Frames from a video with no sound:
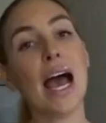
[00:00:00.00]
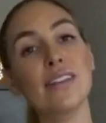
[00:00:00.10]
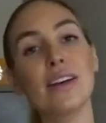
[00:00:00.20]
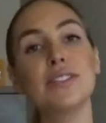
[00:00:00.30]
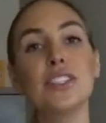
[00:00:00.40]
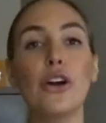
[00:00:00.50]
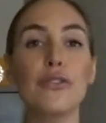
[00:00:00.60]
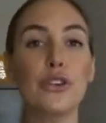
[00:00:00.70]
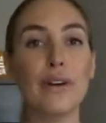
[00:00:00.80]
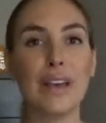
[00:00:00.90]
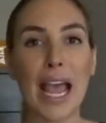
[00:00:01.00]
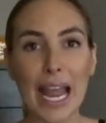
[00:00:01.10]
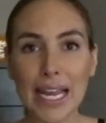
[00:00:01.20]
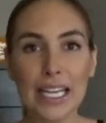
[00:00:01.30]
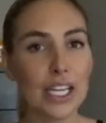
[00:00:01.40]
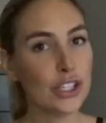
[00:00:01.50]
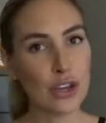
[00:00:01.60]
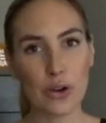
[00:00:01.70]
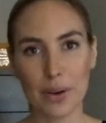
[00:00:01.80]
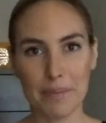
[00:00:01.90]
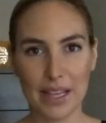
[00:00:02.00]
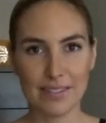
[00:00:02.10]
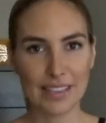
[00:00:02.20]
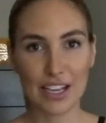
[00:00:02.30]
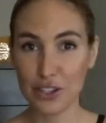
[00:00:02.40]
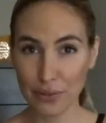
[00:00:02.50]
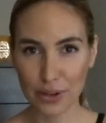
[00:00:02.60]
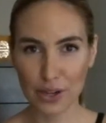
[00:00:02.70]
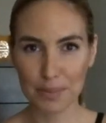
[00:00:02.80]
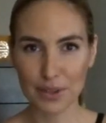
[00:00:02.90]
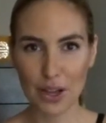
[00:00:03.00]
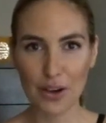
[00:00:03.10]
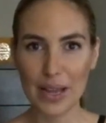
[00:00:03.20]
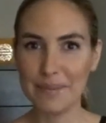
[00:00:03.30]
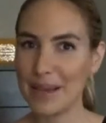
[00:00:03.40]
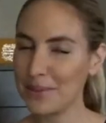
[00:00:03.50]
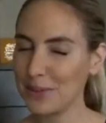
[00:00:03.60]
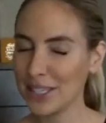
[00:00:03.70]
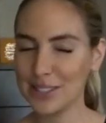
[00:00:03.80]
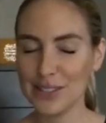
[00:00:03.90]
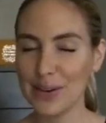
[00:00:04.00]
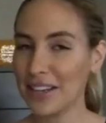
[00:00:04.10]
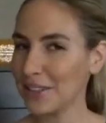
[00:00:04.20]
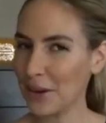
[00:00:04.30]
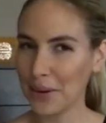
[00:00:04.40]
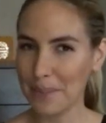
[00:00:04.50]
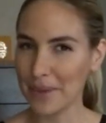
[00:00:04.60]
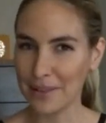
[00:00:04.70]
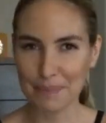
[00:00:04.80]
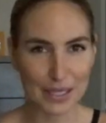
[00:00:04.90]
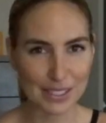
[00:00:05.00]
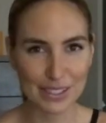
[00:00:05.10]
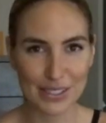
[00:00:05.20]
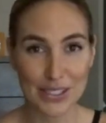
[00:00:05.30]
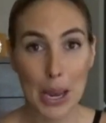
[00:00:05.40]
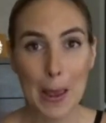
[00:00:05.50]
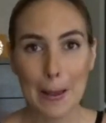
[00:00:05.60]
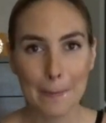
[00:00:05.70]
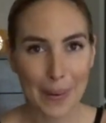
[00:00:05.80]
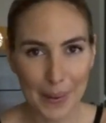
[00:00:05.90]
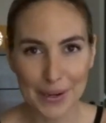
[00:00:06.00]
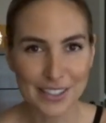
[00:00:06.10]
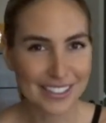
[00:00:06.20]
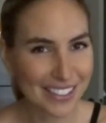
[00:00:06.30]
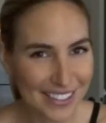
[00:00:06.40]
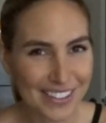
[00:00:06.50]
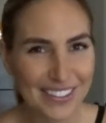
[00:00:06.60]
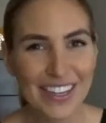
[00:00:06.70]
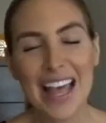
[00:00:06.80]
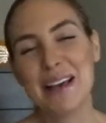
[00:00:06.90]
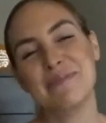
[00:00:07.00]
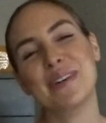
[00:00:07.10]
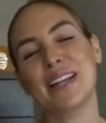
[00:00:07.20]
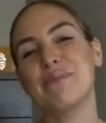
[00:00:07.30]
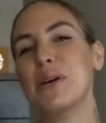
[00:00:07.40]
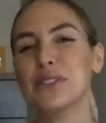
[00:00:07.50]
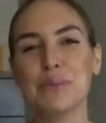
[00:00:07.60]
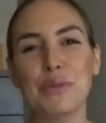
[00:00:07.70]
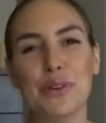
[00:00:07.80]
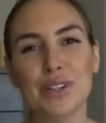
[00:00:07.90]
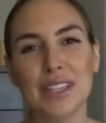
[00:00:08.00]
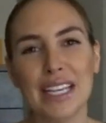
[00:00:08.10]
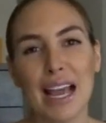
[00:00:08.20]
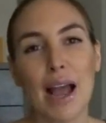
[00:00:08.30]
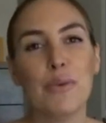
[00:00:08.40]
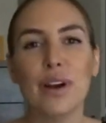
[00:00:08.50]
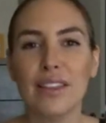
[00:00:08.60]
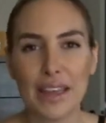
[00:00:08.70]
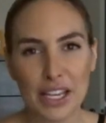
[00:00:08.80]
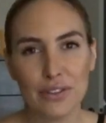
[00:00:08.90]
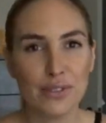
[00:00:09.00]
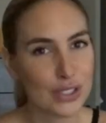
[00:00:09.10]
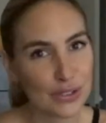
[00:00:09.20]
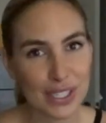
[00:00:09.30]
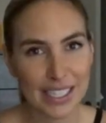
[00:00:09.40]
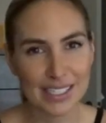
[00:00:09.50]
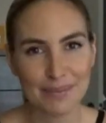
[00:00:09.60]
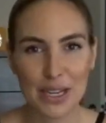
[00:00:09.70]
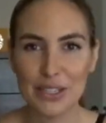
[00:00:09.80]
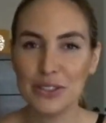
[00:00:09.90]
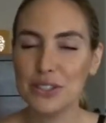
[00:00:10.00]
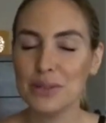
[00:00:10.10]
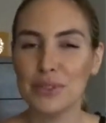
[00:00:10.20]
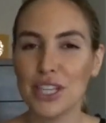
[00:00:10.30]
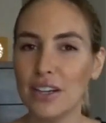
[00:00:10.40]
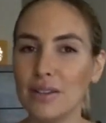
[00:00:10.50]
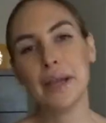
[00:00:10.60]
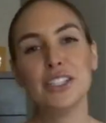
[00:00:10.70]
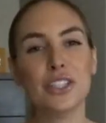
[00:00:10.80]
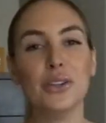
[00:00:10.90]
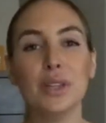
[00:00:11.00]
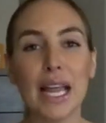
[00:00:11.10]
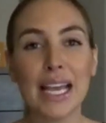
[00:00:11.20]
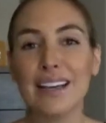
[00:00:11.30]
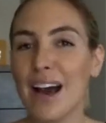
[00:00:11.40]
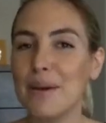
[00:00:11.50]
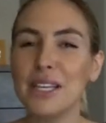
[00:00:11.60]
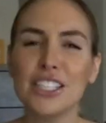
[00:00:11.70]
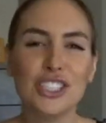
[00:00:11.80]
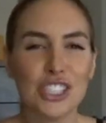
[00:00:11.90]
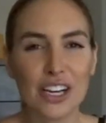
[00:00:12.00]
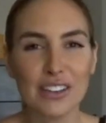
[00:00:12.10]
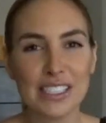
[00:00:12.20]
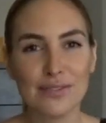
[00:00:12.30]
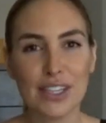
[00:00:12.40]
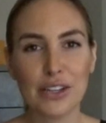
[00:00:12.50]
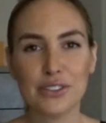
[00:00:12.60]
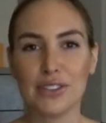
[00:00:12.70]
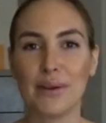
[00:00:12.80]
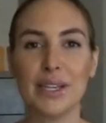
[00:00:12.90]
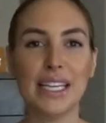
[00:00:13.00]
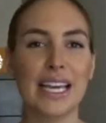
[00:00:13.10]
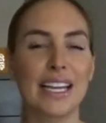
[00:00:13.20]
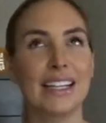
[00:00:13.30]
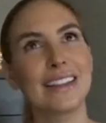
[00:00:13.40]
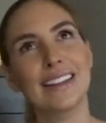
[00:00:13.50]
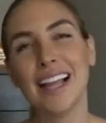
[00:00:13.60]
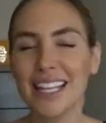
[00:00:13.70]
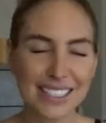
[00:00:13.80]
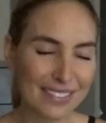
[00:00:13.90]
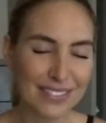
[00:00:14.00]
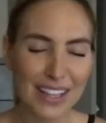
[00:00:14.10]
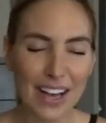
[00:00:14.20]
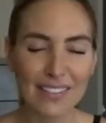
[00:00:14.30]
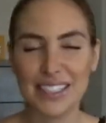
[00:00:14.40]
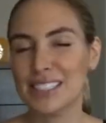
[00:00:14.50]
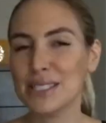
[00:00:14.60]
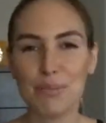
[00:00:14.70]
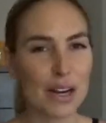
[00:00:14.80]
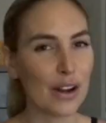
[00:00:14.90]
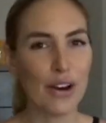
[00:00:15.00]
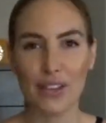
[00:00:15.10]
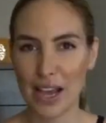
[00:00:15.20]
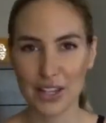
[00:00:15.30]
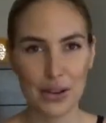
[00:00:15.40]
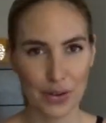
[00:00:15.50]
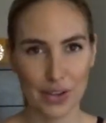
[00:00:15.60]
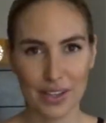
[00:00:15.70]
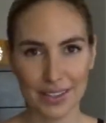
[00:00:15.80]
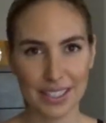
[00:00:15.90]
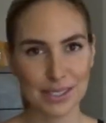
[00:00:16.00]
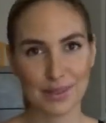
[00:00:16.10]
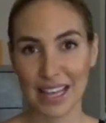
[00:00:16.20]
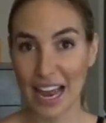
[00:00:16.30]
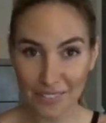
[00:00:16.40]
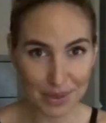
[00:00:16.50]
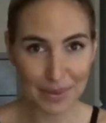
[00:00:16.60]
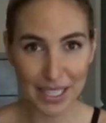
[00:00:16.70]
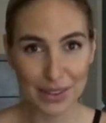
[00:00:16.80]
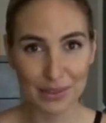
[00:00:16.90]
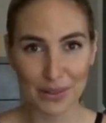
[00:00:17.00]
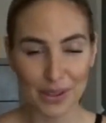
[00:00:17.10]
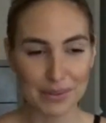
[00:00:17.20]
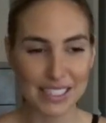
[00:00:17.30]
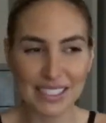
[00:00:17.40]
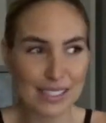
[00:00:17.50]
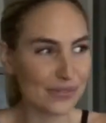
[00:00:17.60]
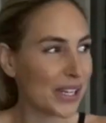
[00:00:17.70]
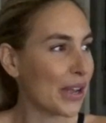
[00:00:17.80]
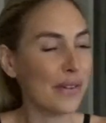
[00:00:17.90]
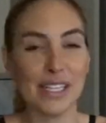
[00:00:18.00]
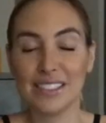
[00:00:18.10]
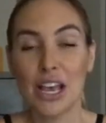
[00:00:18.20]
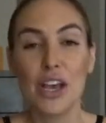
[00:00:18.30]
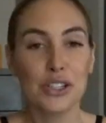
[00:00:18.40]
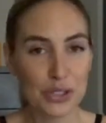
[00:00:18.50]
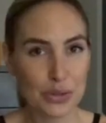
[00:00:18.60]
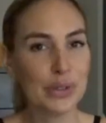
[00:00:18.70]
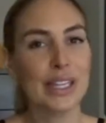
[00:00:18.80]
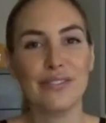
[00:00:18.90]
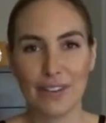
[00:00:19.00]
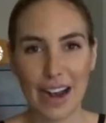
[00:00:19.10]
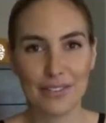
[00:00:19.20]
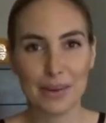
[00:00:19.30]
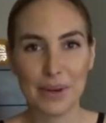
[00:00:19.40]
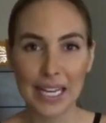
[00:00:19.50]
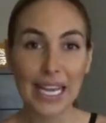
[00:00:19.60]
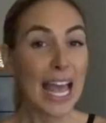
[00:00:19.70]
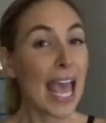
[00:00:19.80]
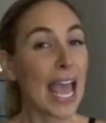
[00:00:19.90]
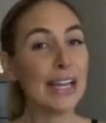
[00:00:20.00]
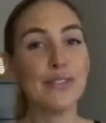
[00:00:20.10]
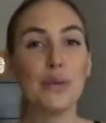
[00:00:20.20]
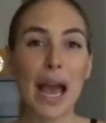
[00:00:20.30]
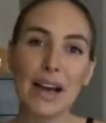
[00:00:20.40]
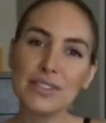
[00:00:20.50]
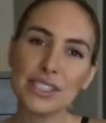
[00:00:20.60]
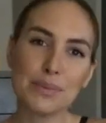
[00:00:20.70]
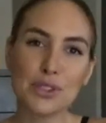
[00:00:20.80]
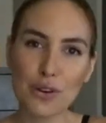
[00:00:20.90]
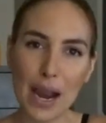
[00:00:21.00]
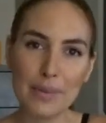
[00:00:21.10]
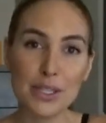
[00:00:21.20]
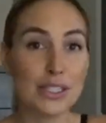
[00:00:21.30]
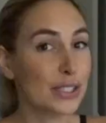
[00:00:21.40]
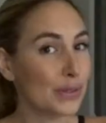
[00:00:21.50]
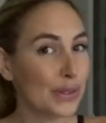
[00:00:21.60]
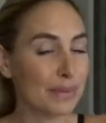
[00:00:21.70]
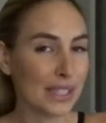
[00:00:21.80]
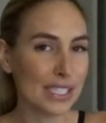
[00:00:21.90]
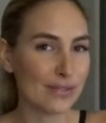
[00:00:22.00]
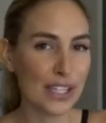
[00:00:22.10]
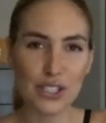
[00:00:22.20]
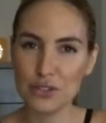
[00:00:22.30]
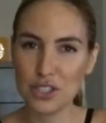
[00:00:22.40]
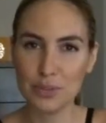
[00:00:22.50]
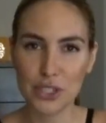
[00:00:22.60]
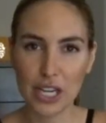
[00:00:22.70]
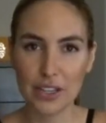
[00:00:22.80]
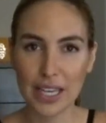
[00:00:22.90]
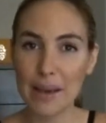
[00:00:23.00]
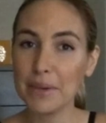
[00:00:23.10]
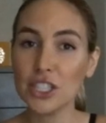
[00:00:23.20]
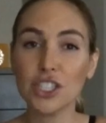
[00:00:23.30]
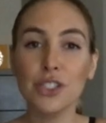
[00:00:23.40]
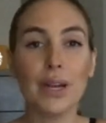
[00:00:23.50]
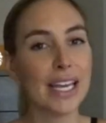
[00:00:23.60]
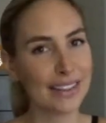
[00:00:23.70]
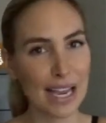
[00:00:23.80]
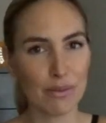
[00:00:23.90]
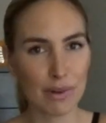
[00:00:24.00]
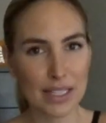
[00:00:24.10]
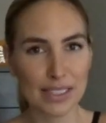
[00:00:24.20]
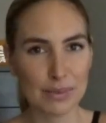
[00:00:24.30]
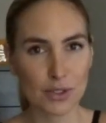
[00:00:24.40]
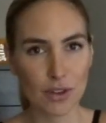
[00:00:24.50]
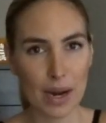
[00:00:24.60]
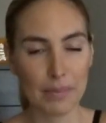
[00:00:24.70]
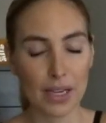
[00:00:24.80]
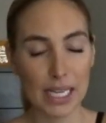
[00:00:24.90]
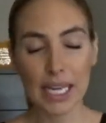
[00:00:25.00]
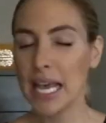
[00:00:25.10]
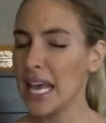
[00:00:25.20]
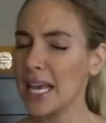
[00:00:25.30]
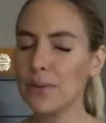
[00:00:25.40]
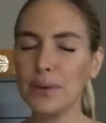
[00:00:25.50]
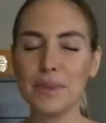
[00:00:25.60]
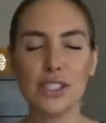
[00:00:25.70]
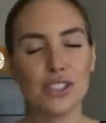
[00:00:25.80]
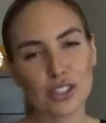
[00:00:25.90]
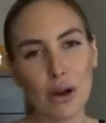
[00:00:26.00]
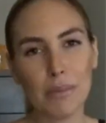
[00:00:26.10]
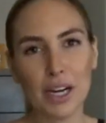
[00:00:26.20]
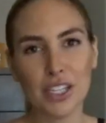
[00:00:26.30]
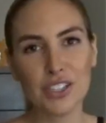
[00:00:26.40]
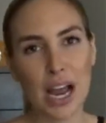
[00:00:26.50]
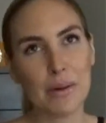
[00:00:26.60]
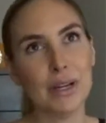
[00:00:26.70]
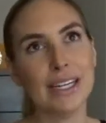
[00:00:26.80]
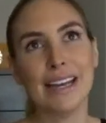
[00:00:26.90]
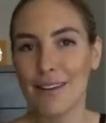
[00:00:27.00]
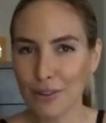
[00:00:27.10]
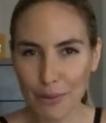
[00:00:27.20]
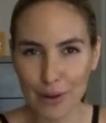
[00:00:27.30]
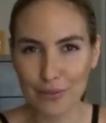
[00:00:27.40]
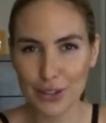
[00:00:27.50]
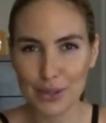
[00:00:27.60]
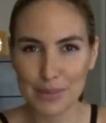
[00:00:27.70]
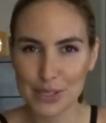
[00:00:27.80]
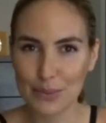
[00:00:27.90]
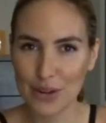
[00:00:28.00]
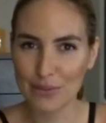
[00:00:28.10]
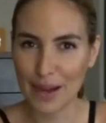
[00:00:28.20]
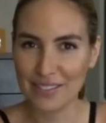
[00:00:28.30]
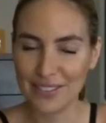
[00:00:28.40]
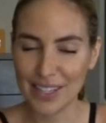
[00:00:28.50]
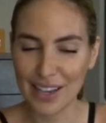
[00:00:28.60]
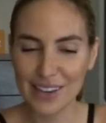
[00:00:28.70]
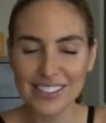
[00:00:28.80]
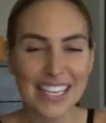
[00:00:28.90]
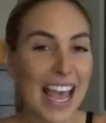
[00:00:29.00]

I'd love to know if you have any yoga myths that you've heard below, and maybe we can do a Yoga Mythbusters Part 2. But most importantly, I want to thank you for tuning into my YouTube channel. Make sure you like, comment, and share this video so that we can get lots of love and spread all that yoga goodness with everybody in the world because this video is truly for everybody. And if you haven't subscribed to the MelisFit YouTube channel yet, make sure you hit that red subscribe button. It would mean so much. I would never want for you to miss one of my videos.